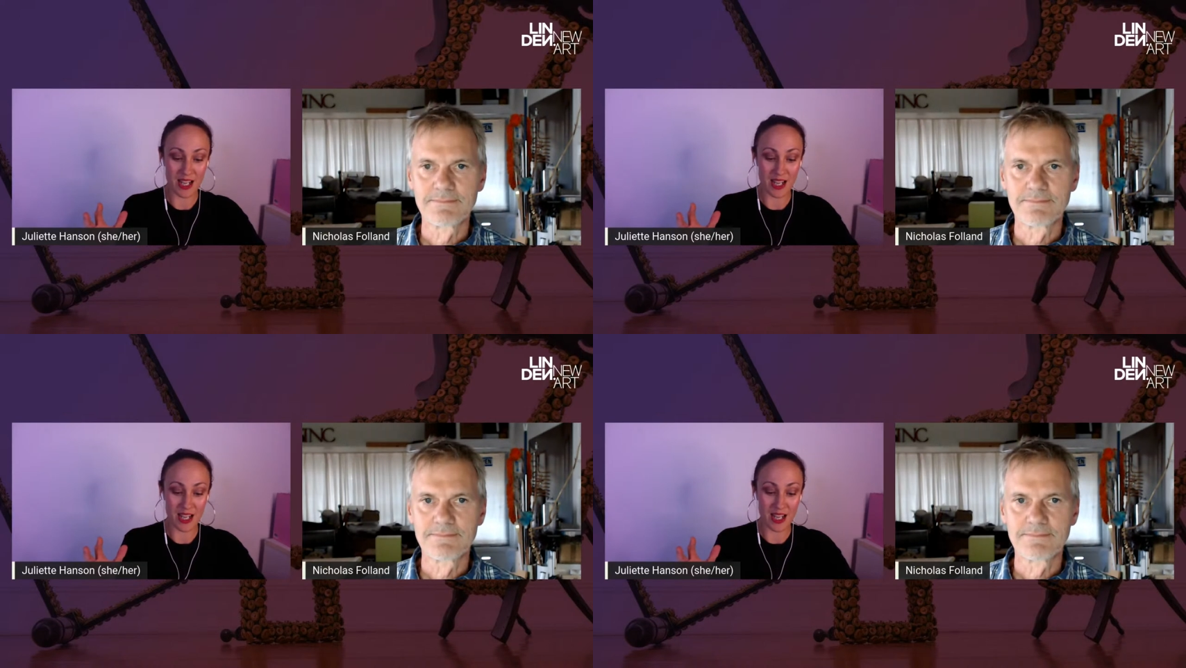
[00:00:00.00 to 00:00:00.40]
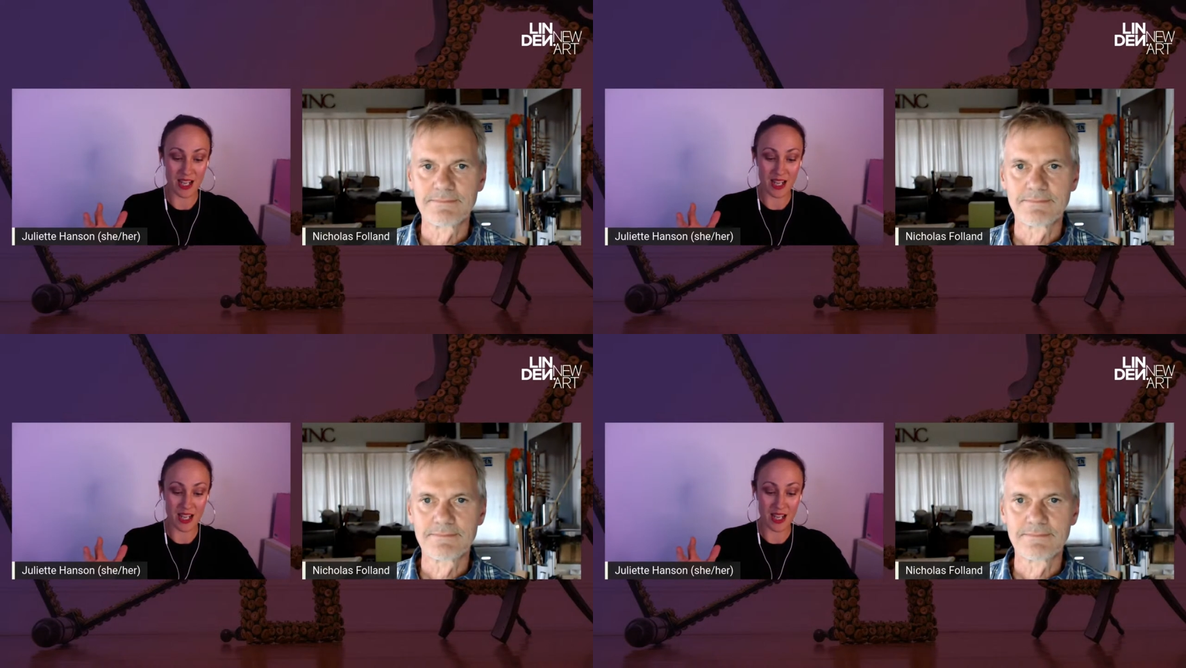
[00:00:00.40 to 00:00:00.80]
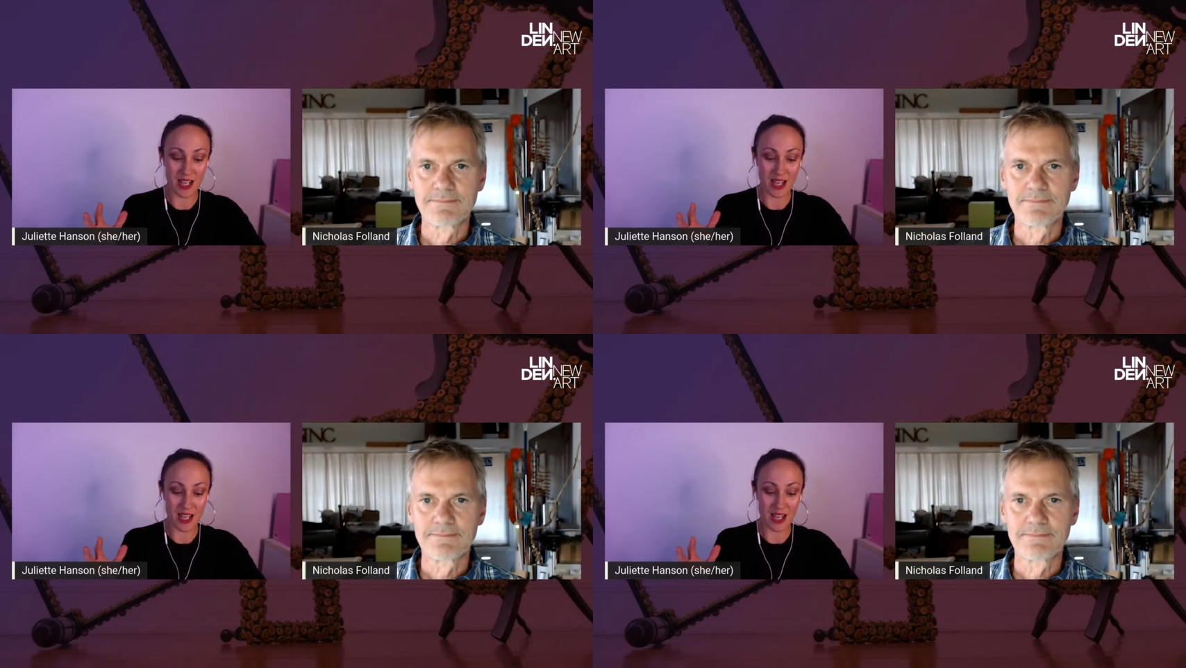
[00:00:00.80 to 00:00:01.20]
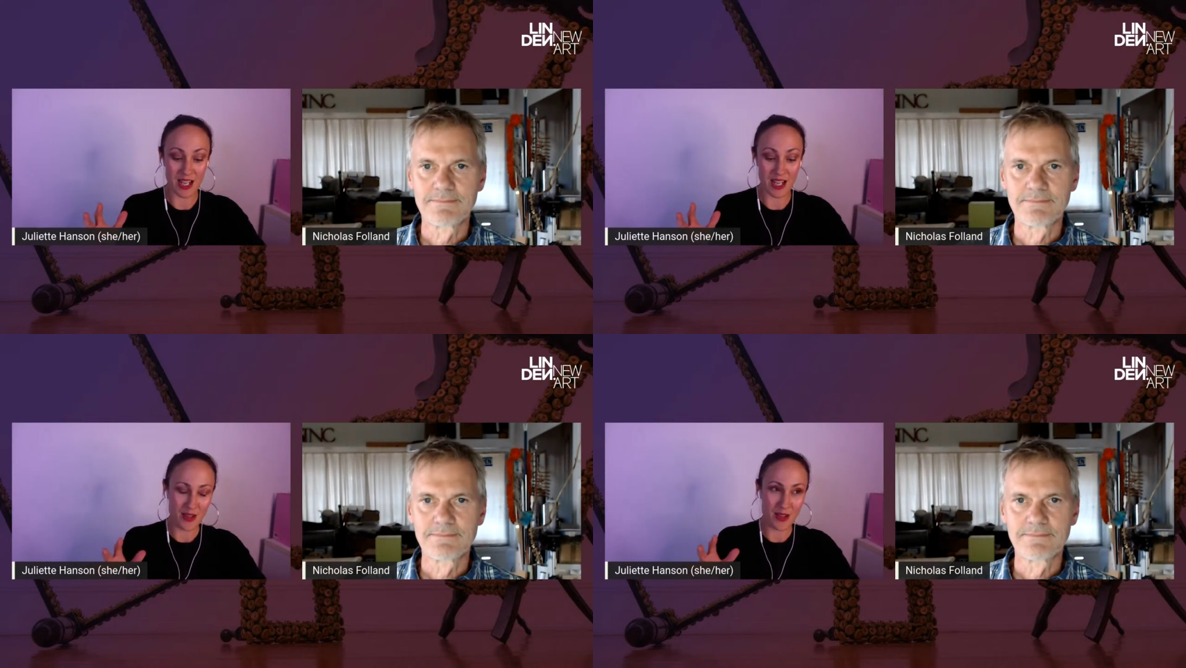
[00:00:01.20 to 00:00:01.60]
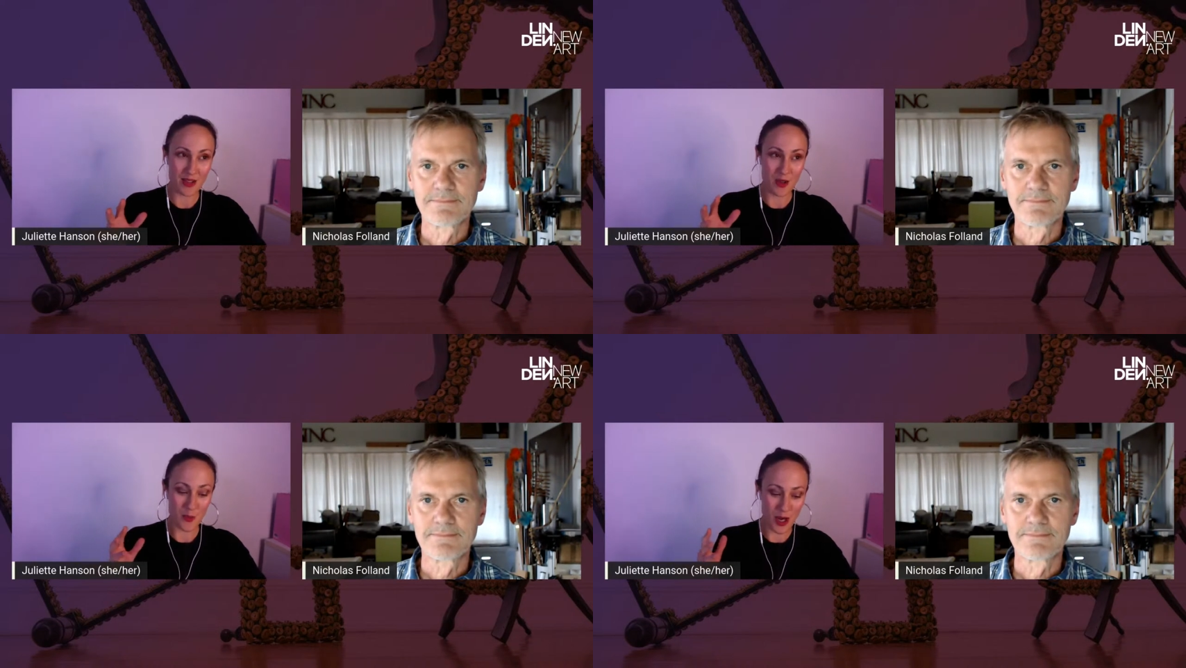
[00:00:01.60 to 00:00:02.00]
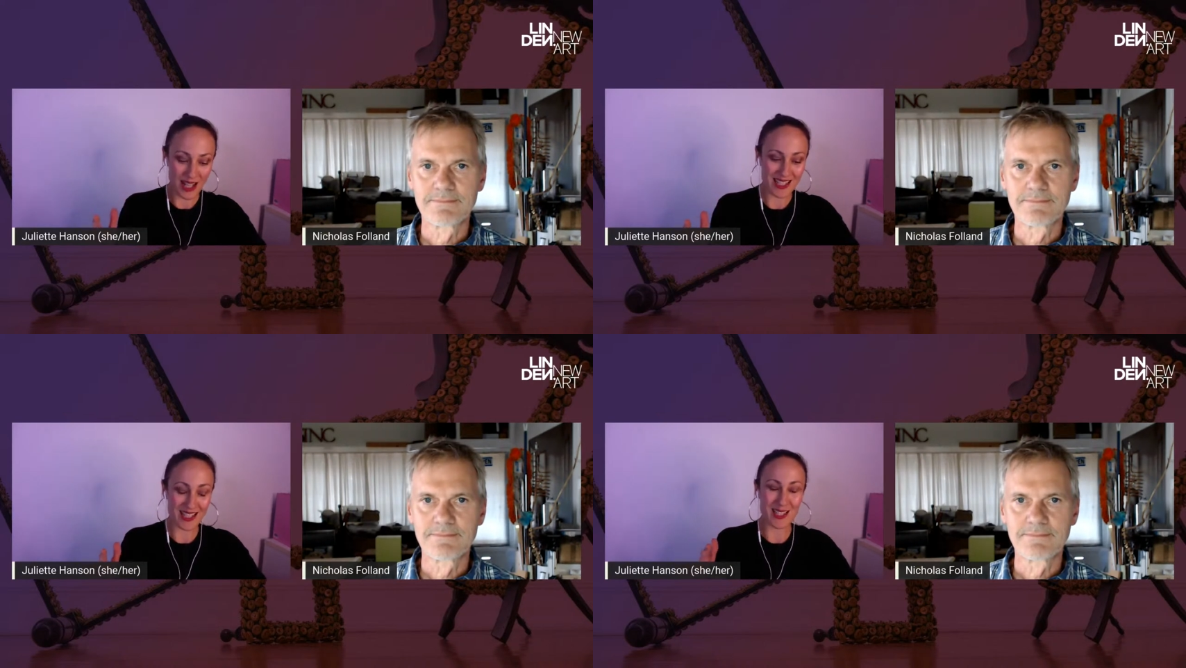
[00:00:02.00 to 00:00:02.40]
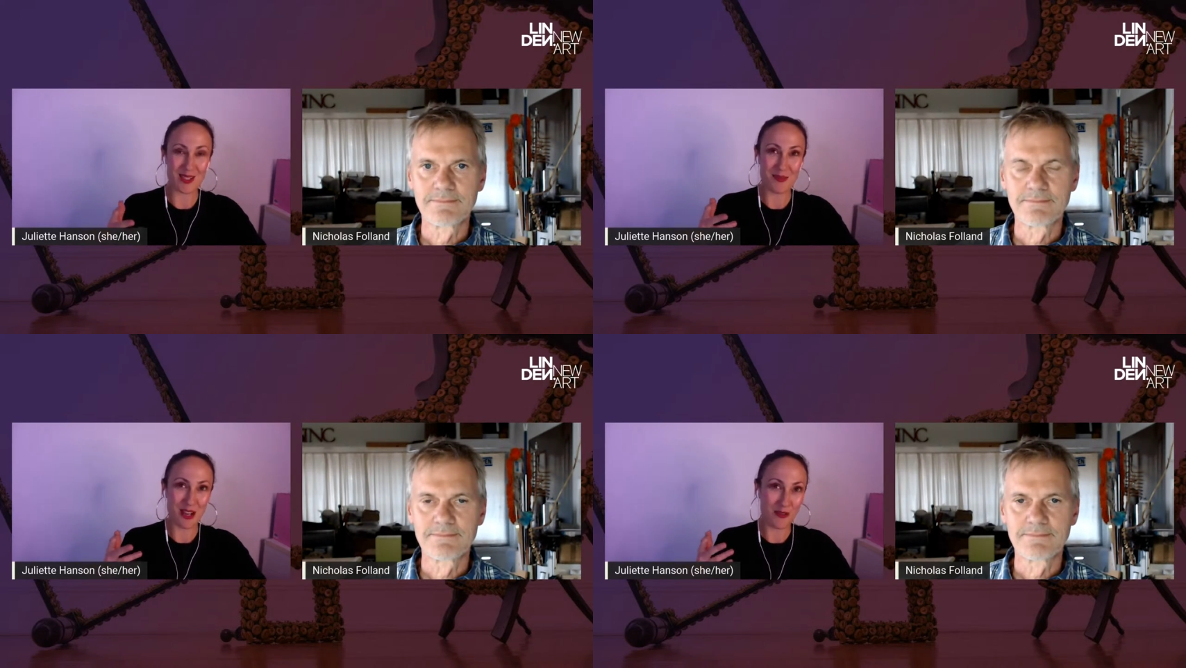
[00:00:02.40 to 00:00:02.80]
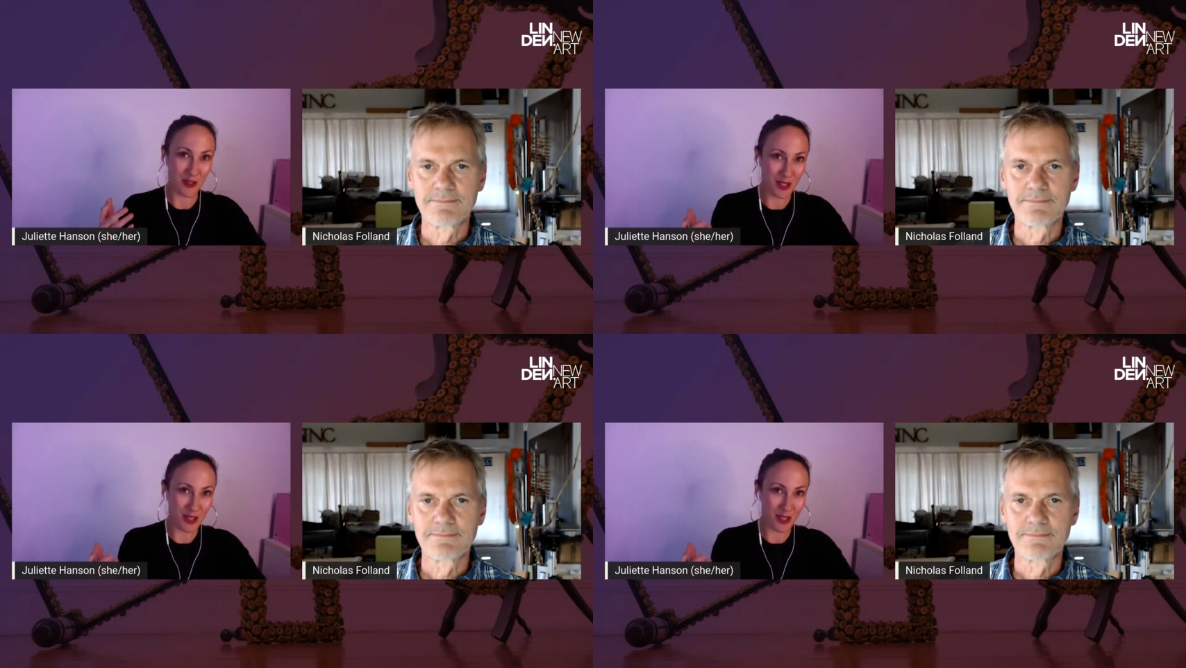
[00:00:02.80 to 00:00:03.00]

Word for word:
Speaker 1: if you see your practice as being